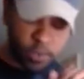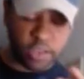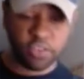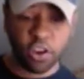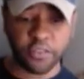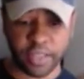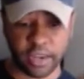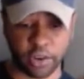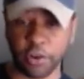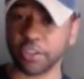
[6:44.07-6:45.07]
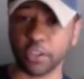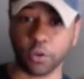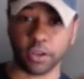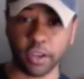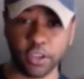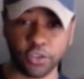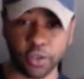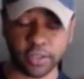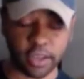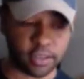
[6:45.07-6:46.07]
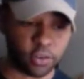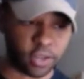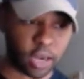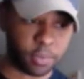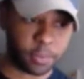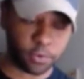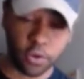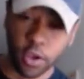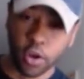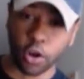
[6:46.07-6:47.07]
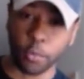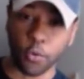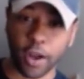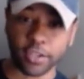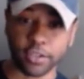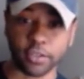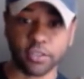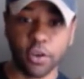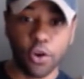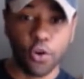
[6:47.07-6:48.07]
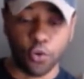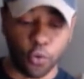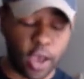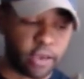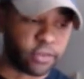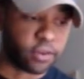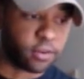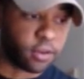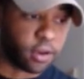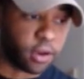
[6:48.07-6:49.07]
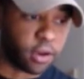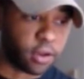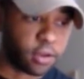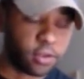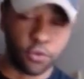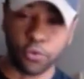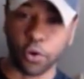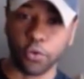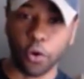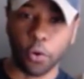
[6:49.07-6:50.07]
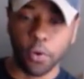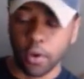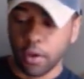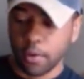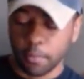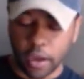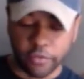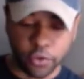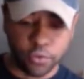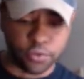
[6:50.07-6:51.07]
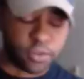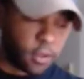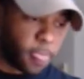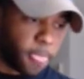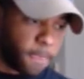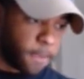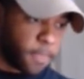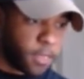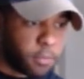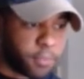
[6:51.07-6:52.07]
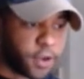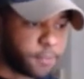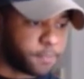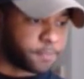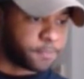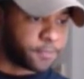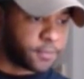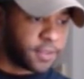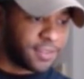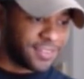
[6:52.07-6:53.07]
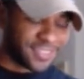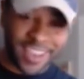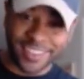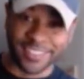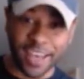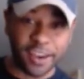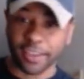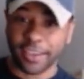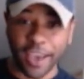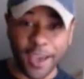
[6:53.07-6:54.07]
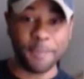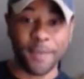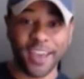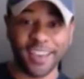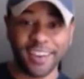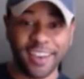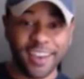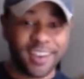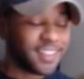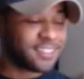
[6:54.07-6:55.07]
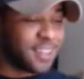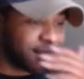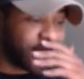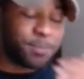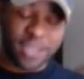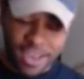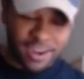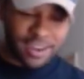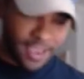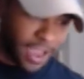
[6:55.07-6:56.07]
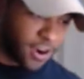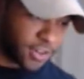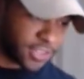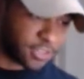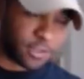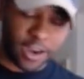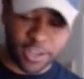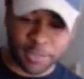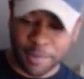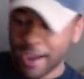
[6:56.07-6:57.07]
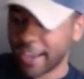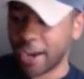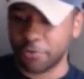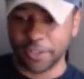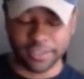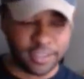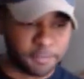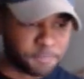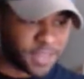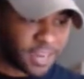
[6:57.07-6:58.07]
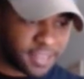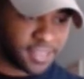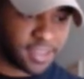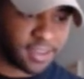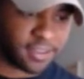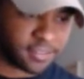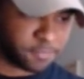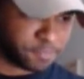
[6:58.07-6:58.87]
Sorry for that digression. I just wanted to illustrate that because I know a lot of people will be watching this who don't know my views. But that's not a game, man. That's not a game. It's kind of like I heard this podcast recently, and I like the guys.